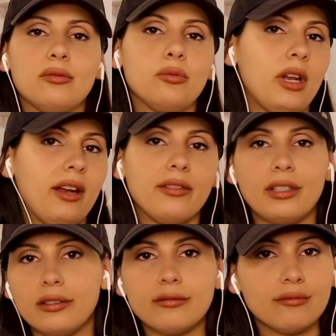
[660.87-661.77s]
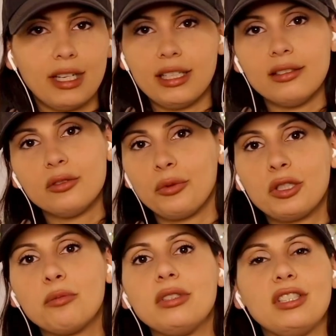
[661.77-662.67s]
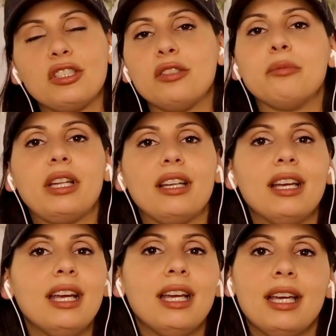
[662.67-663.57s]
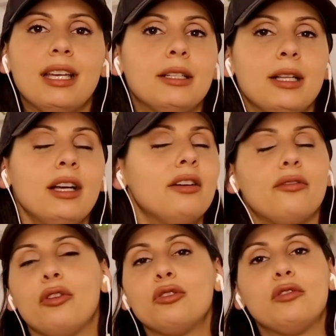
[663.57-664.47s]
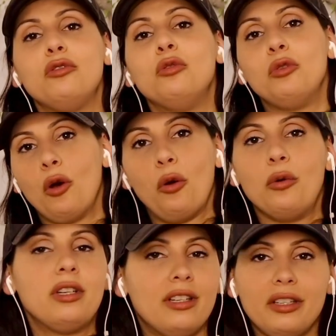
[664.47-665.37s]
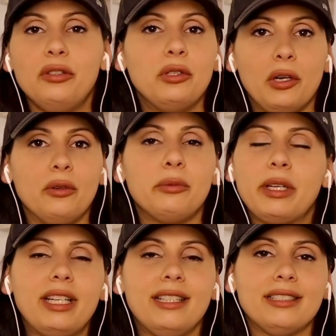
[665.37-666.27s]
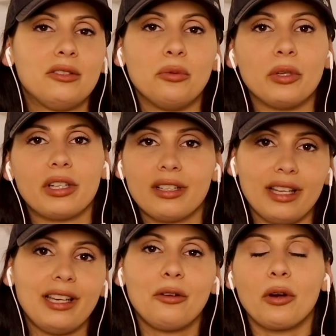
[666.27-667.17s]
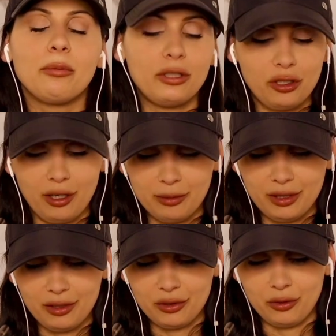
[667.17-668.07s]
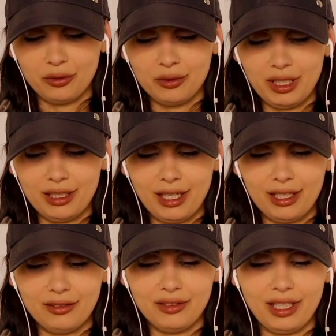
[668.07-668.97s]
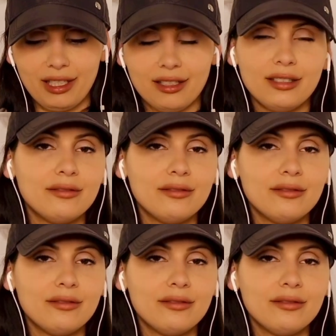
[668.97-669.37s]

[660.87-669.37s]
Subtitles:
whenever I switch position, but for those of you who know, you know what it is to work like corporate jobs. So it kind of like